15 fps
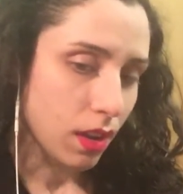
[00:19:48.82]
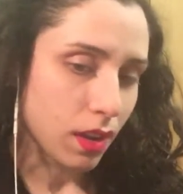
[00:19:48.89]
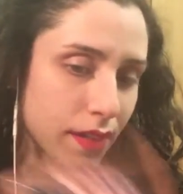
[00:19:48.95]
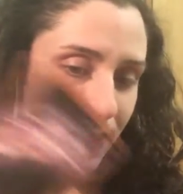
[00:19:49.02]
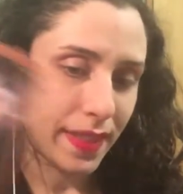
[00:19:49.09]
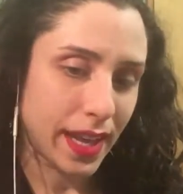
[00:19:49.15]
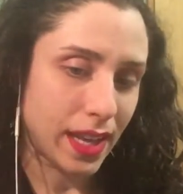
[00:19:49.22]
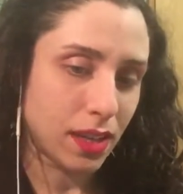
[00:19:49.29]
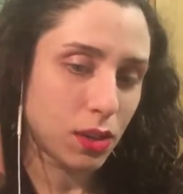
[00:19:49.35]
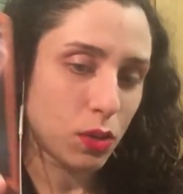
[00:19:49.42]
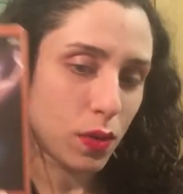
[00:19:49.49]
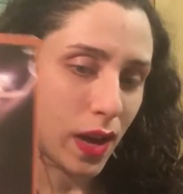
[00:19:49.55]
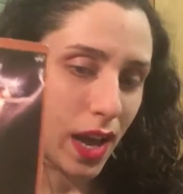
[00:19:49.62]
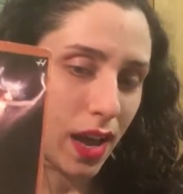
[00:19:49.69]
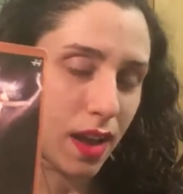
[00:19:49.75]
Then you
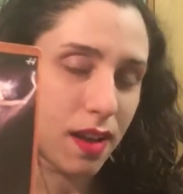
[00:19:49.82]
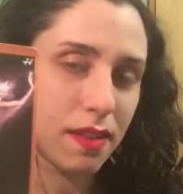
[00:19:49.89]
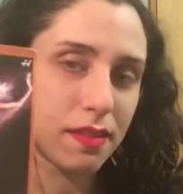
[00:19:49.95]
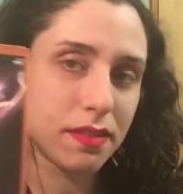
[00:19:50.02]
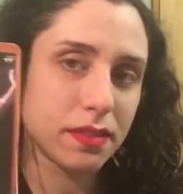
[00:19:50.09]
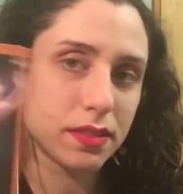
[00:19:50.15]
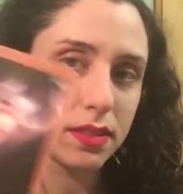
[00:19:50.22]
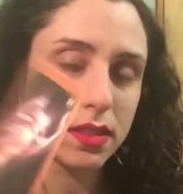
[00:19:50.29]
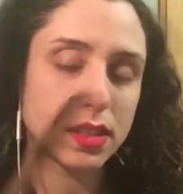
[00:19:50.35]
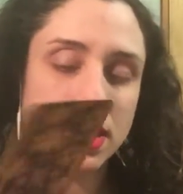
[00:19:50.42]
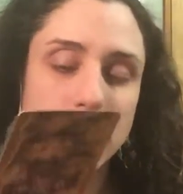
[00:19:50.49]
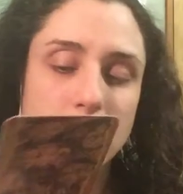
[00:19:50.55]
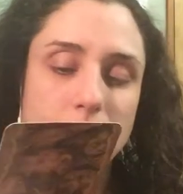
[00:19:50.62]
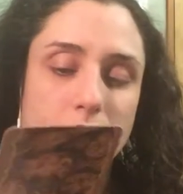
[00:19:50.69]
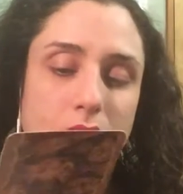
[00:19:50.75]
have
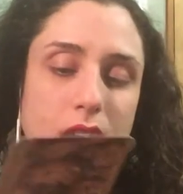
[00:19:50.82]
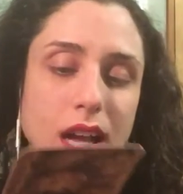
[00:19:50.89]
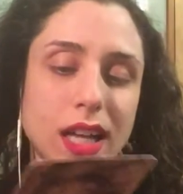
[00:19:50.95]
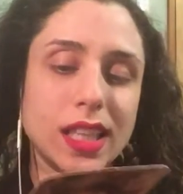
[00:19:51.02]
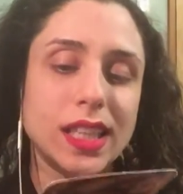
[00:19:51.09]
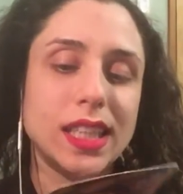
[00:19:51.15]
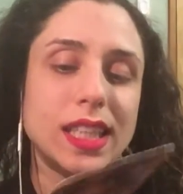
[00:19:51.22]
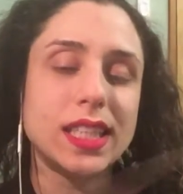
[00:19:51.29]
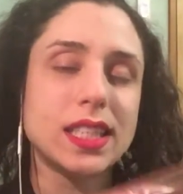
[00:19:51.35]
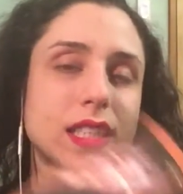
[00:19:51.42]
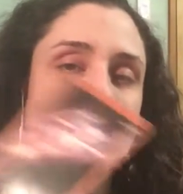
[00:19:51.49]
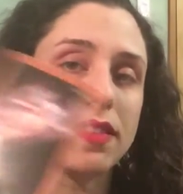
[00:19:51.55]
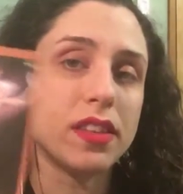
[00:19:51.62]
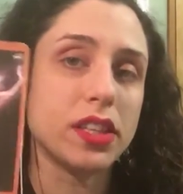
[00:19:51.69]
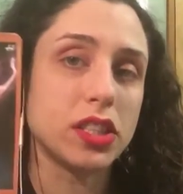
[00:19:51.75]
List
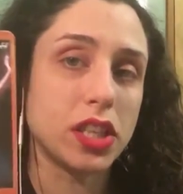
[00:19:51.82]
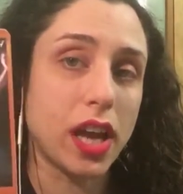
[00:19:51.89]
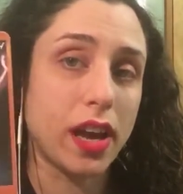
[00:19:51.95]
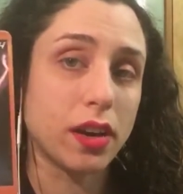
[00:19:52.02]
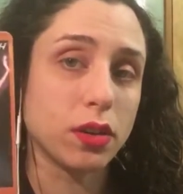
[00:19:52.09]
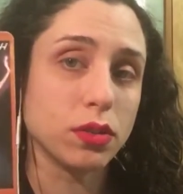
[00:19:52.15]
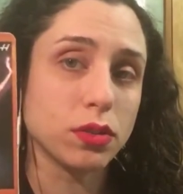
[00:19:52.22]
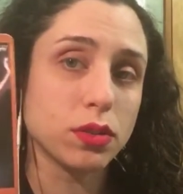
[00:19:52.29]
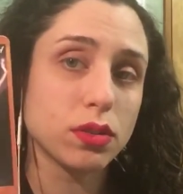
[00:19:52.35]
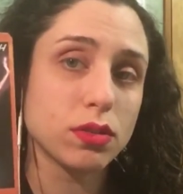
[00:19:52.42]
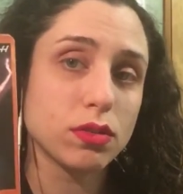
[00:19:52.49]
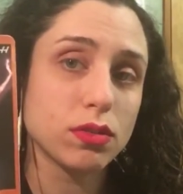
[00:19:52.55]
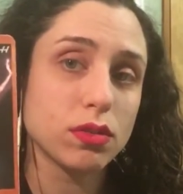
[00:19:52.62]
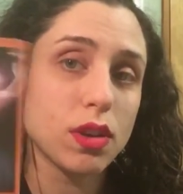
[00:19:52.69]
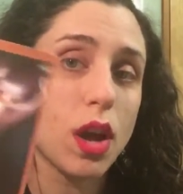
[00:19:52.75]
of the Shadows,
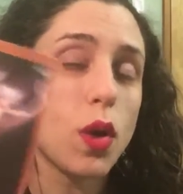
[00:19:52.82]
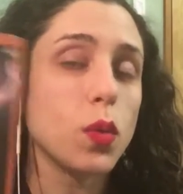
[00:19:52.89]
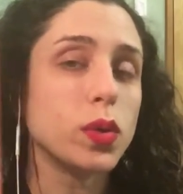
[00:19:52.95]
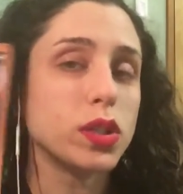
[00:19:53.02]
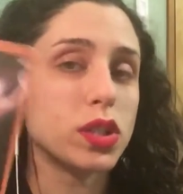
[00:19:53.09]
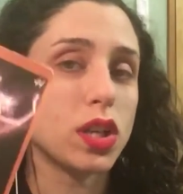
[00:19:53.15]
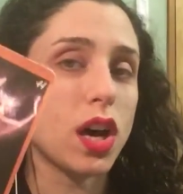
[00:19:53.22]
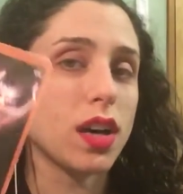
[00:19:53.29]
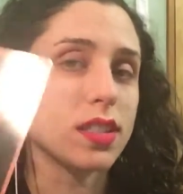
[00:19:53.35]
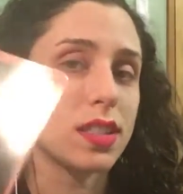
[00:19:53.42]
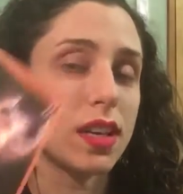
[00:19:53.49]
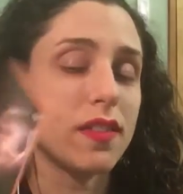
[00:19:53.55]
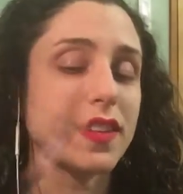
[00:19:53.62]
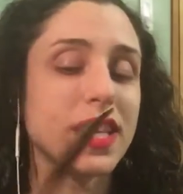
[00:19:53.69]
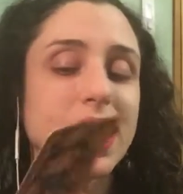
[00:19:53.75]
which talks
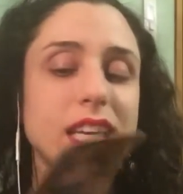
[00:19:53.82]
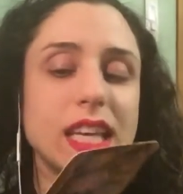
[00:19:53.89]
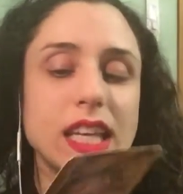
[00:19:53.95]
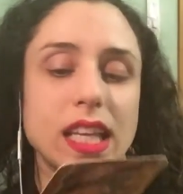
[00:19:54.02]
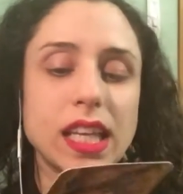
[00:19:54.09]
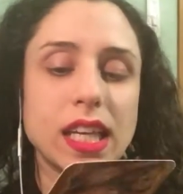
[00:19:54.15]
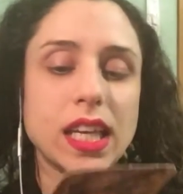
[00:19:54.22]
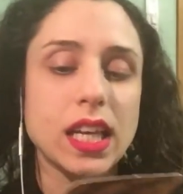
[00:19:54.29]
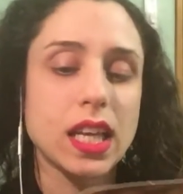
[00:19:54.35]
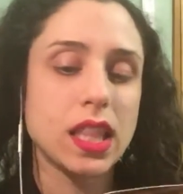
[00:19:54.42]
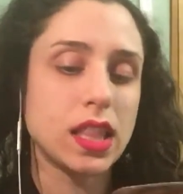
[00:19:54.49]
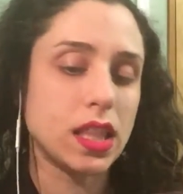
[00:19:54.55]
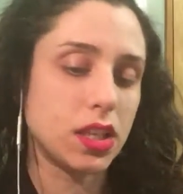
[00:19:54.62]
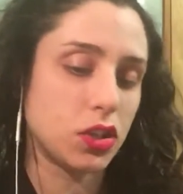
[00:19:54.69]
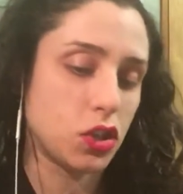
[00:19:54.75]
of healing
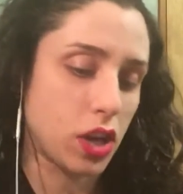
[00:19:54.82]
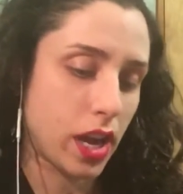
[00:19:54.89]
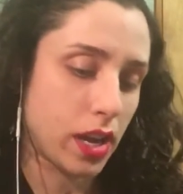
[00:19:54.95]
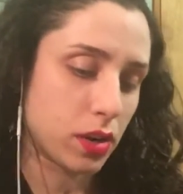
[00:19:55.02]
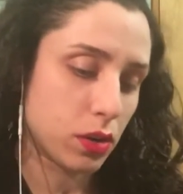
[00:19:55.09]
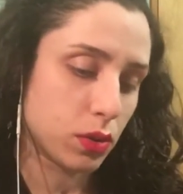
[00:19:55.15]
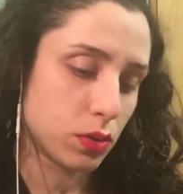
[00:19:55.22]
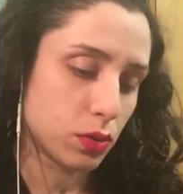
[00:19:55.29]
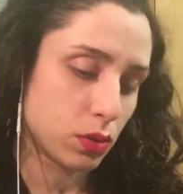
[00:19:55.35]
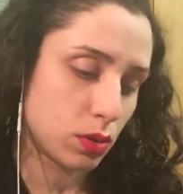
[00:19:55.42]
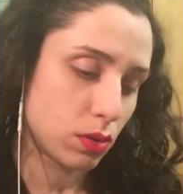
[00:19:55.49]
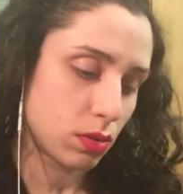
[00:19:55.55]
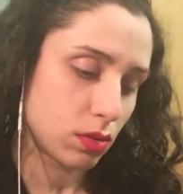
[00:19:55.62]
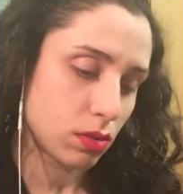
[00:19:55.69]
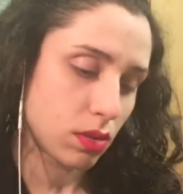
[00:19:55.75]
the
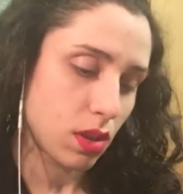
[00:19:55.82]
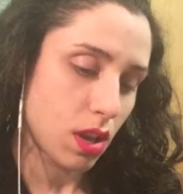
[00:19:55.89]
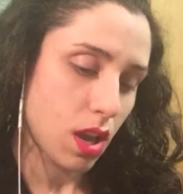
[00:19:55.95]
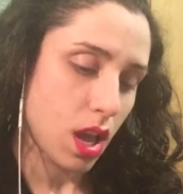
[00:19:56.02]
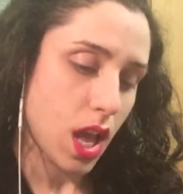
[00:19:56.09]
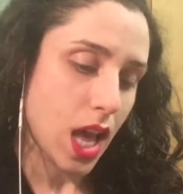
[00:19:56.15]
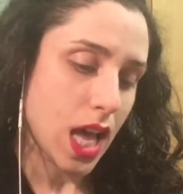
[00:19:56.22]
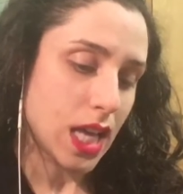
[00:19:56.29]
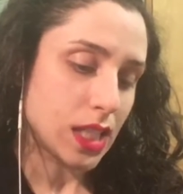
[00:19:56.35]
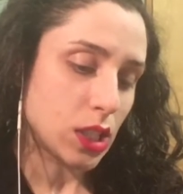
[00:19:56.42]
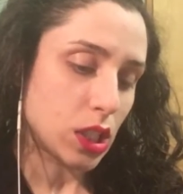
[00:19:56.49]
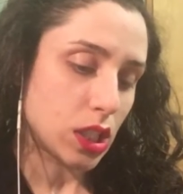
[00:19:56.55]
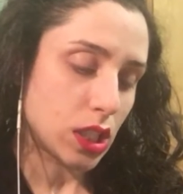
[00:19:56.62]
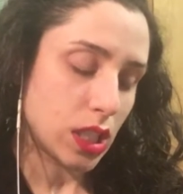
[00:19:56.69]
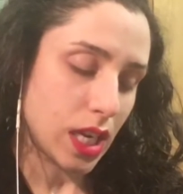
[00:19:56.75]
shadows,
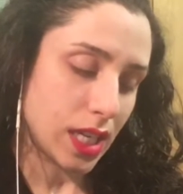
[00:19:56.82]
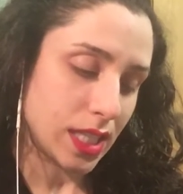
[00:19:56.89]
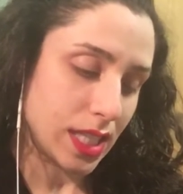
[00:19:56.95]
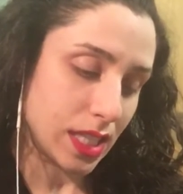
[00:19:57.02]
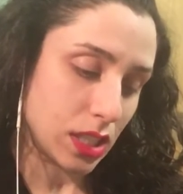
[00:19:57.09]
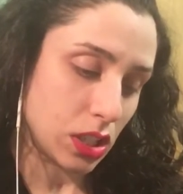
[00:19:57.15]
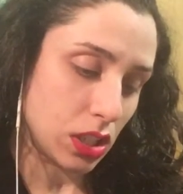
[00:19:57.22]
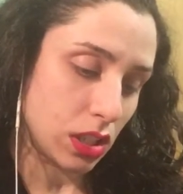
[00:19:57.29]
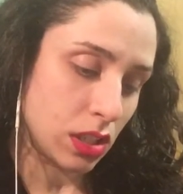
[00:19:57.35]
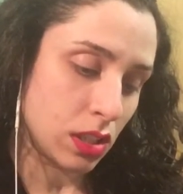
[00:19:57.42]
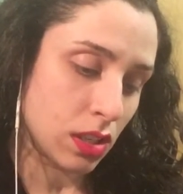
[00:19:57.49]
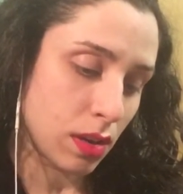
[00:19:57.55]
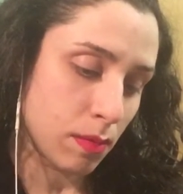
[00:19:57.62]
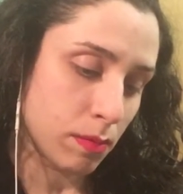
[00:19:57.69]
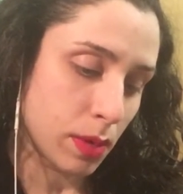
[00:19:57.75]

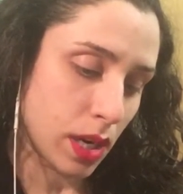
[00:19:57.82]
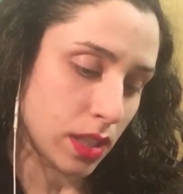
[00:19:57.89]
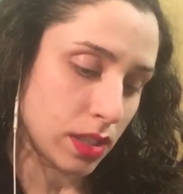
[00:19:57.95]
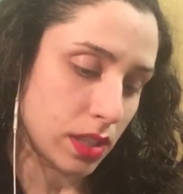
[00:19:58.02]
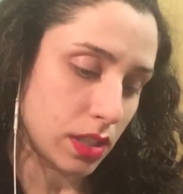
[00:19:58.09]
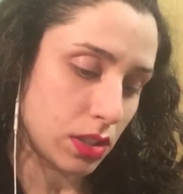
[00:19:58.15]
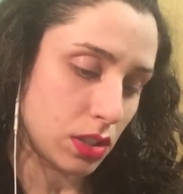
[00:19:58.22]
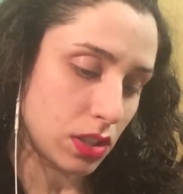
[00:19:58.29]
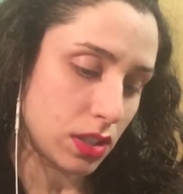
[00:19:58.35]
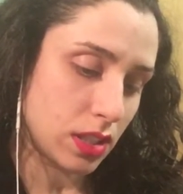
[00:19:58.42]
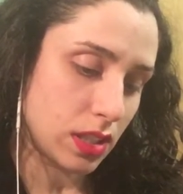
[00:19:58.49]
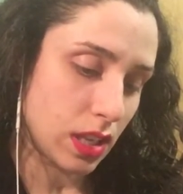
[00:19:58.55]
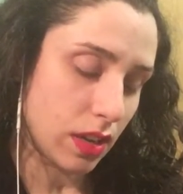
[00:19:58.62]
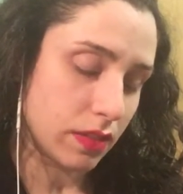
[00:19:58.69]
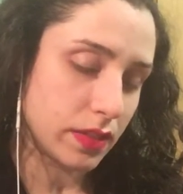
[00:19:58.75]
addiction, bondage,
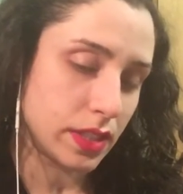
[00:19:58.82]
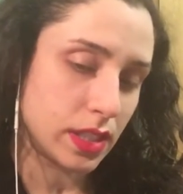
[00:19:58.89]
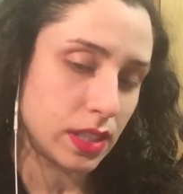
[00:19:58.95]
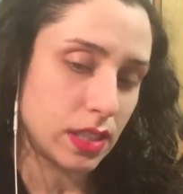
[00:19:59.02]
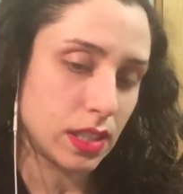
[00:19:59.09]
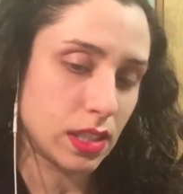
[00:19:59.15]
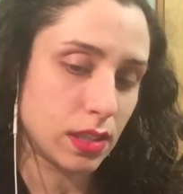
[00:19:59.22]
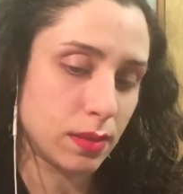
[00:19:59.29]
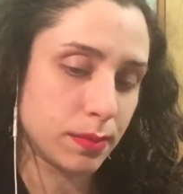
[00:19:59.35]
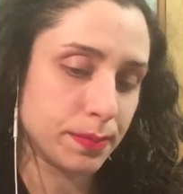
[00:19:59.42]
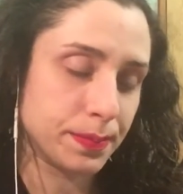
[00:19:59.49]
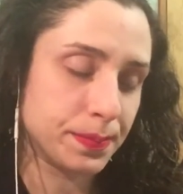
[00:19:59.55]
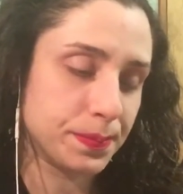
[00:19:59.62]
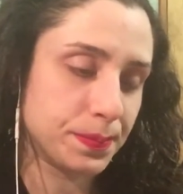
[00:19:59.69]
self-esteem.